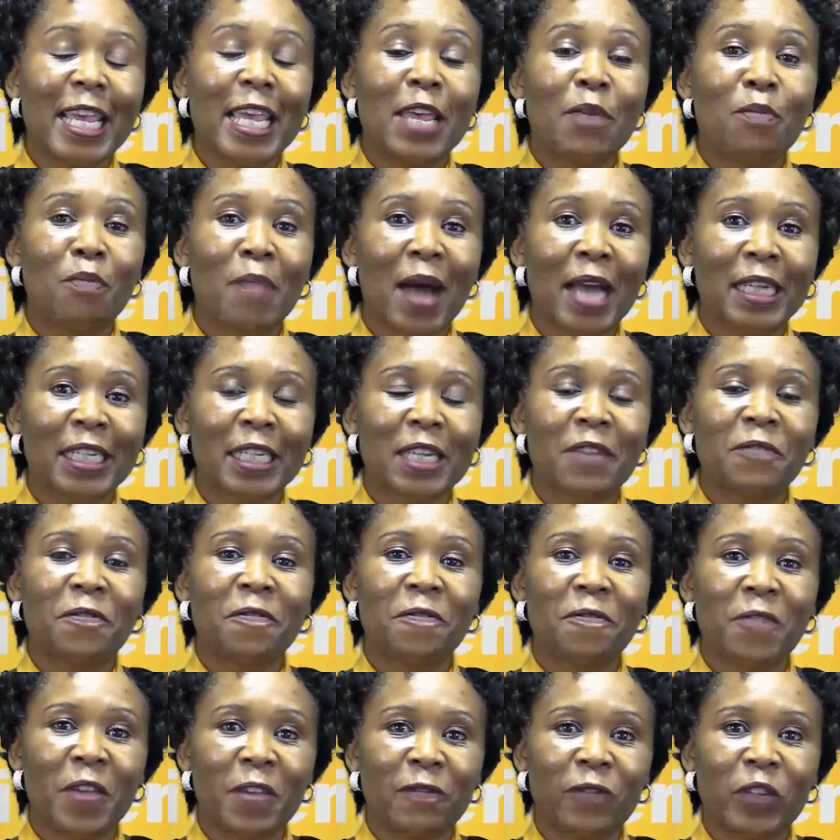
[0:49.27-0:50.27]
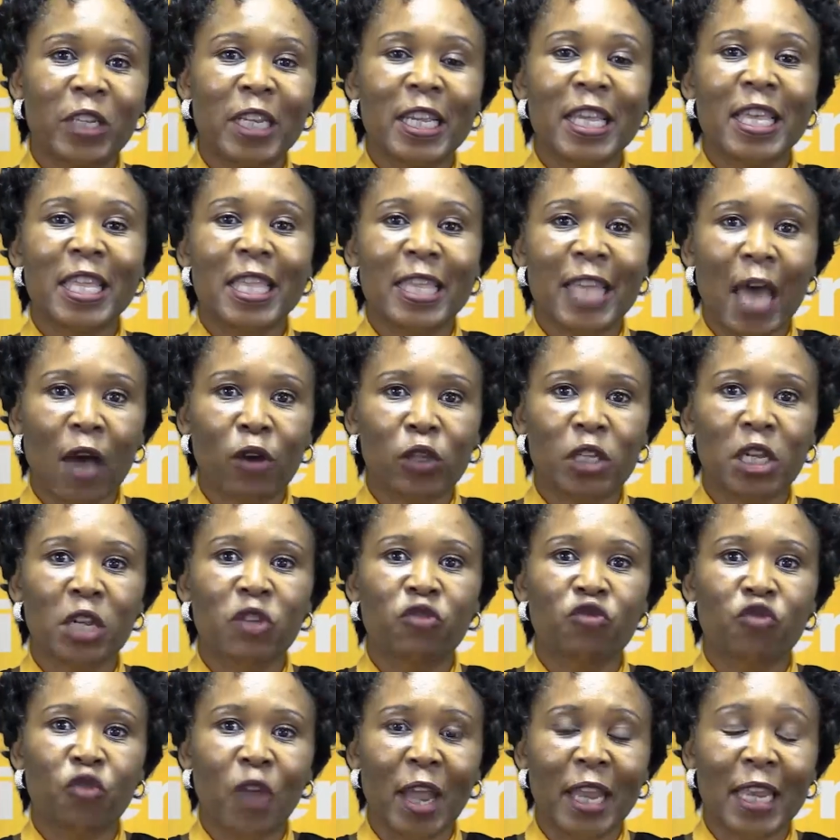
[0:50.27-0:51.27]
Imagine
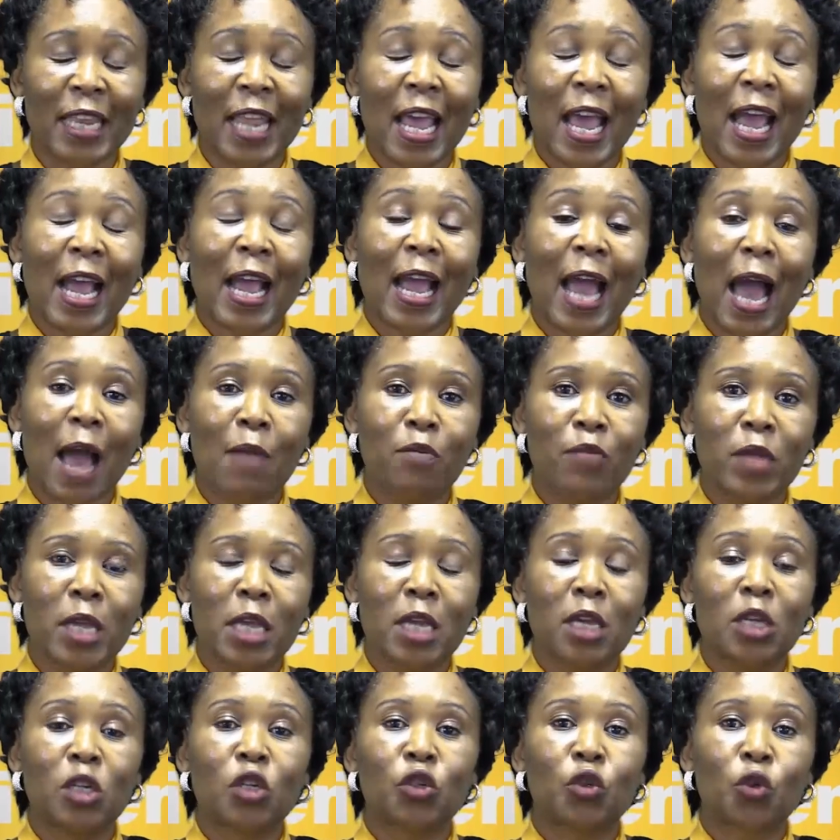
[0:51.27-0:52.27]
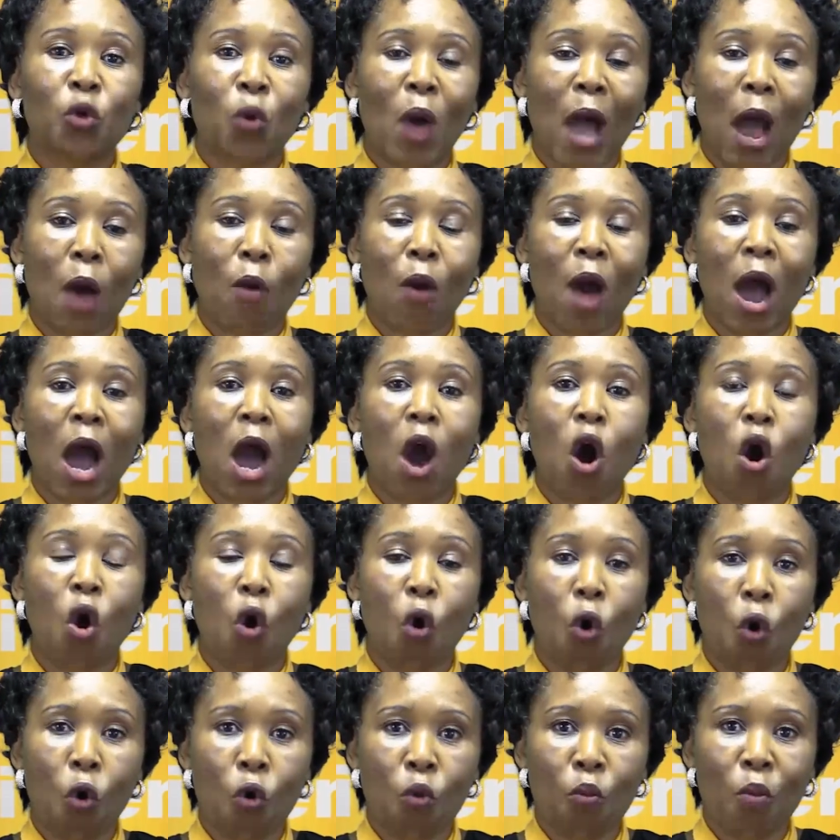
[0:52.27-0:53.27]
50,000 rand coming to our
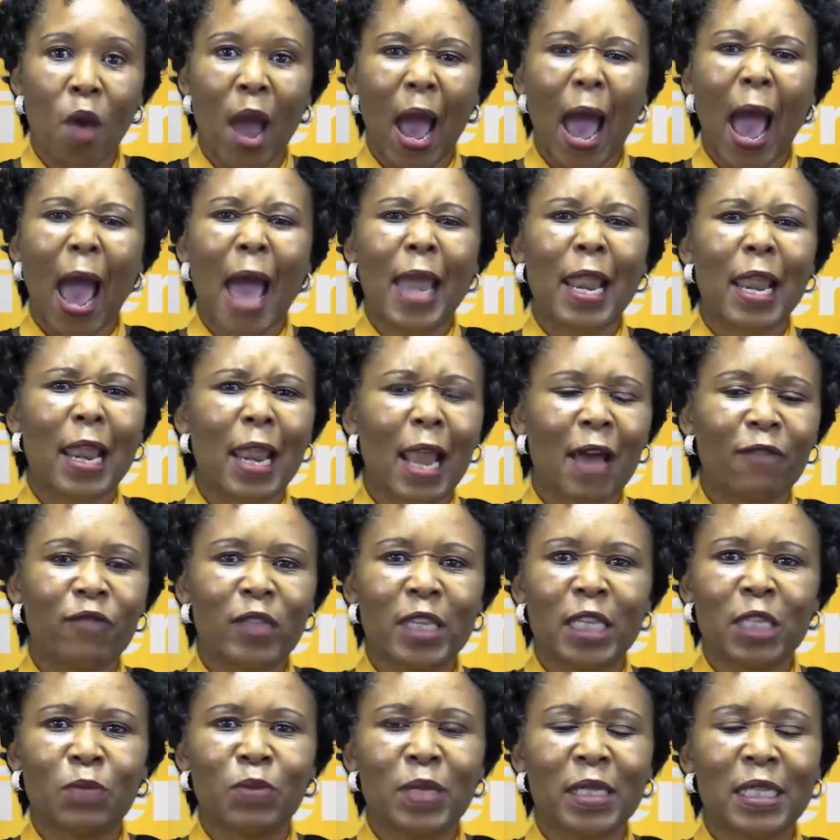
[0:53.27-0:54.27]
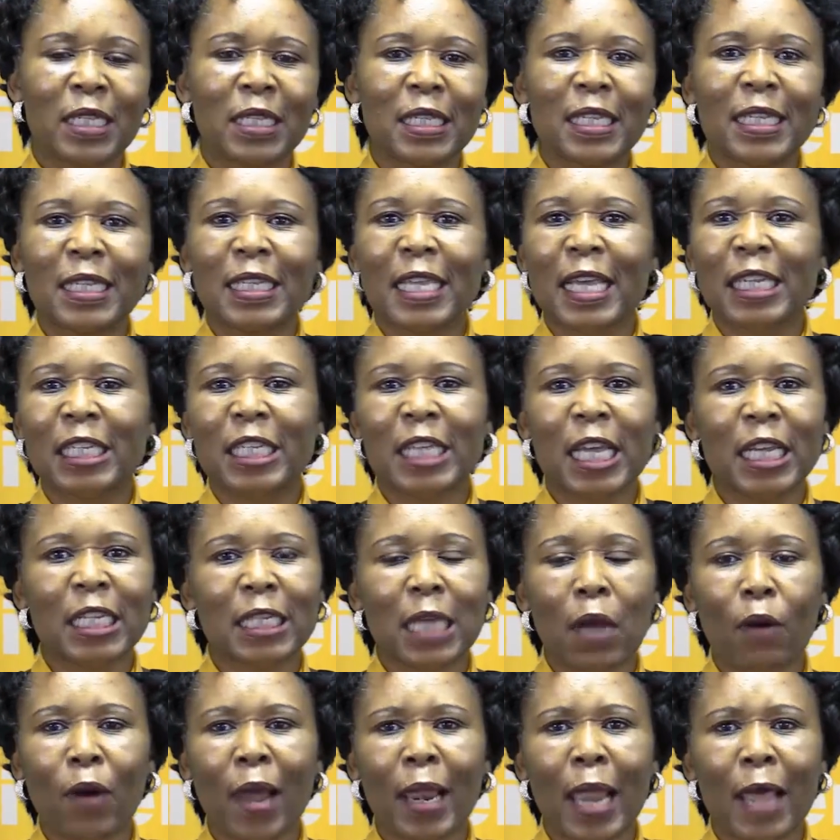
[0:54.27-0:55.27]
home. I love this business. It has
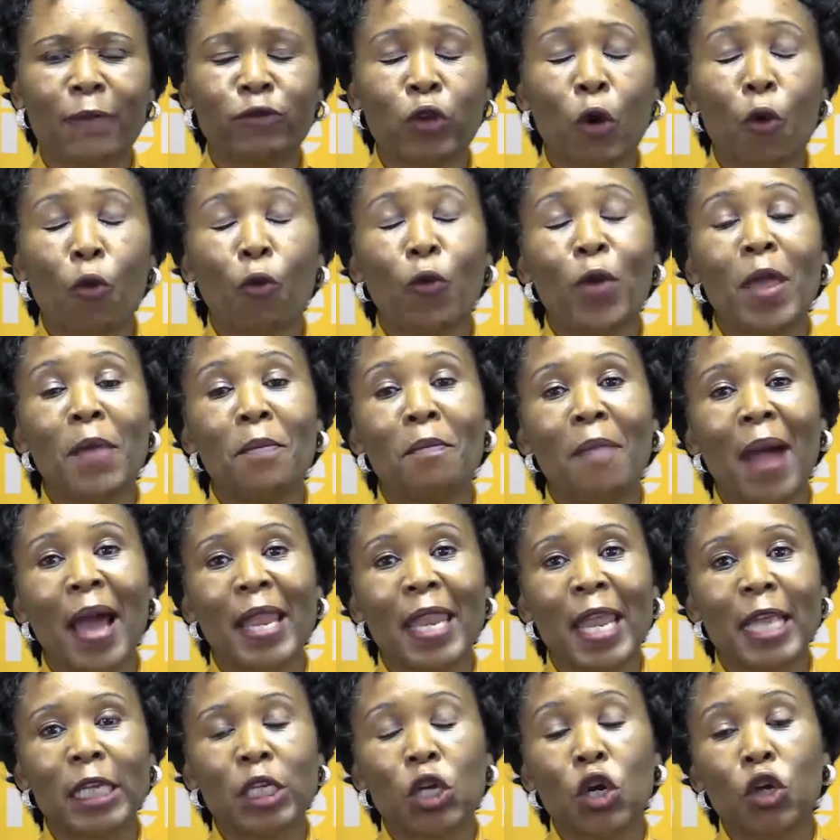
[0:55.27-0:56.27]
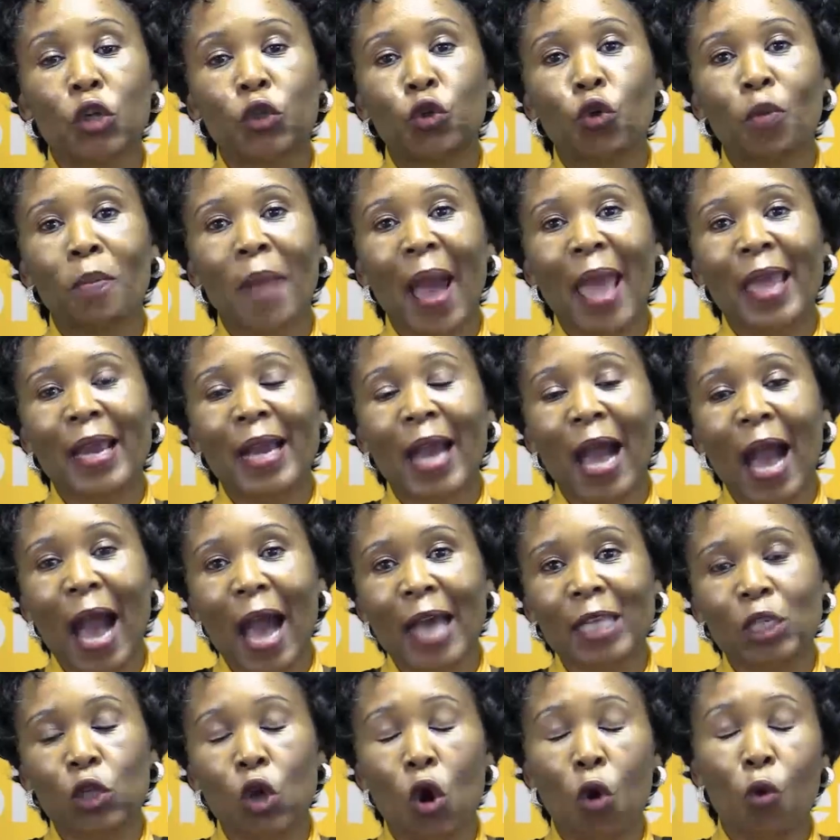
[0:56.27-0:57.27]
changed our lives. We managed to buy
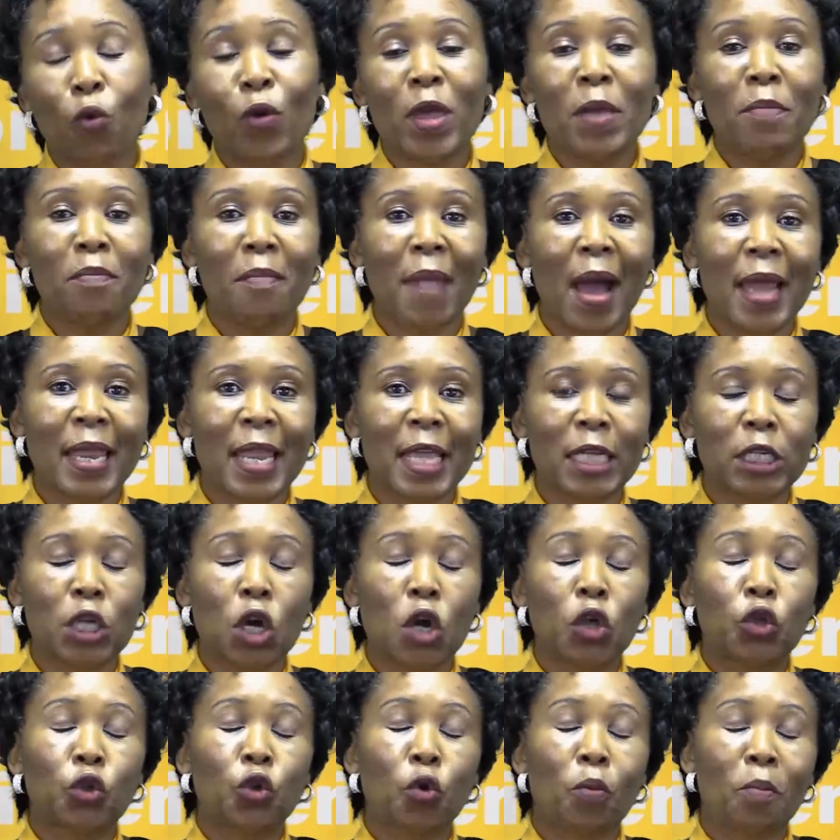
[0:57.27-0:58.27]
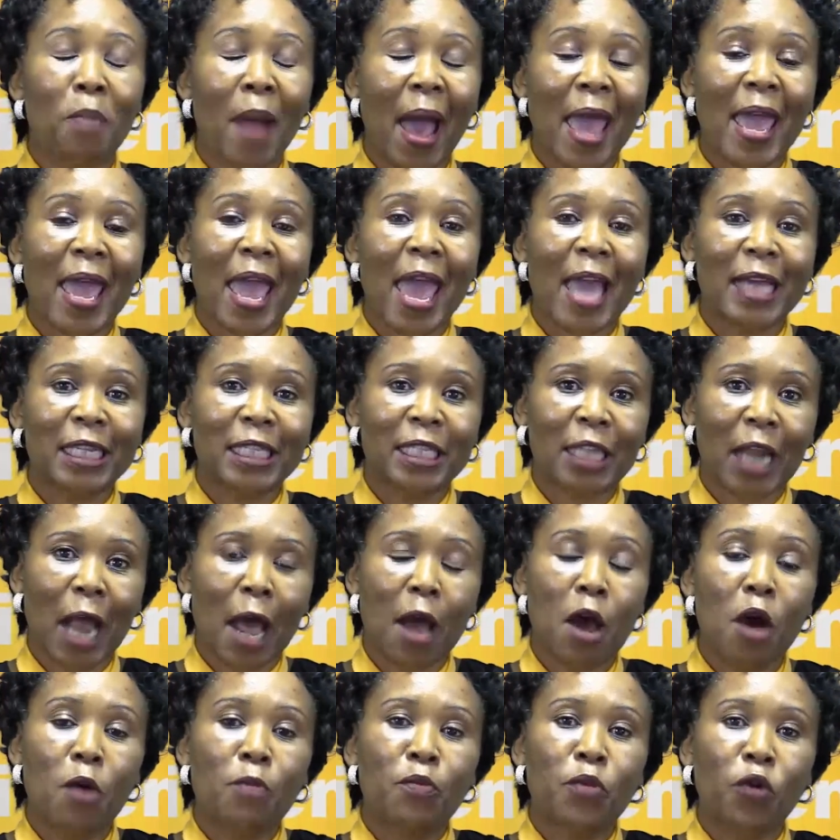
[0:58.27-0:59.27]
cars. We managed to buy
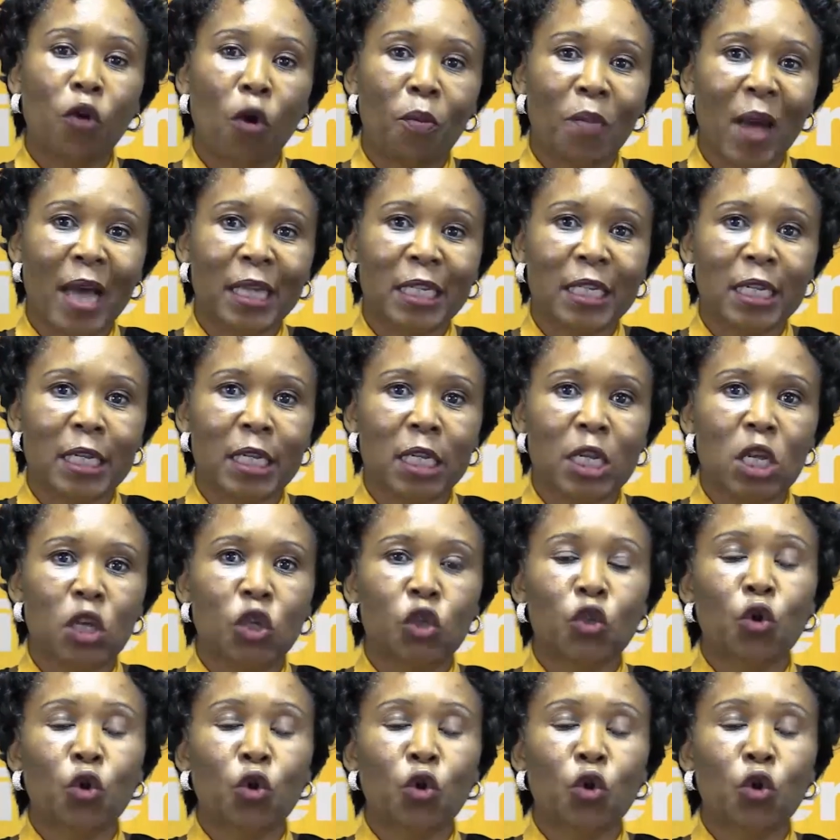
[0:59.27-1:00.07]
extra property.